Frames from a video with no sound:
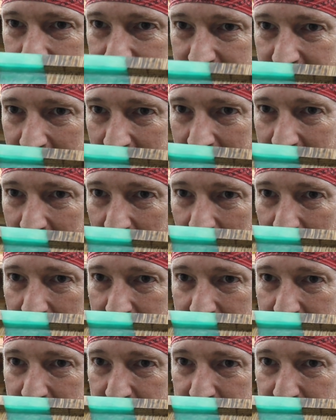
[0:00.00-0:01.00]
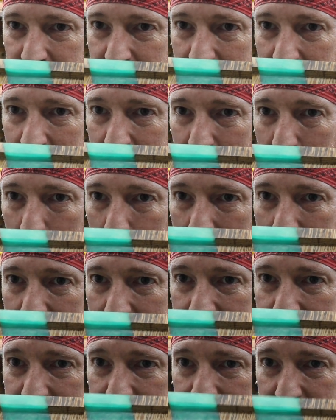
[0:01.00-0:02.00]
I, I already have cut
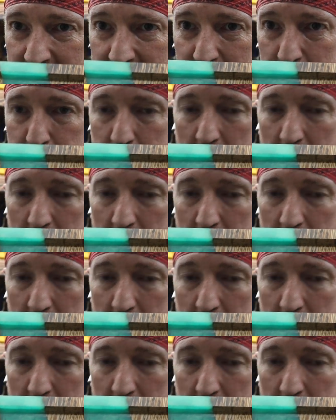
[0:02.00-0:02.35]
way into this,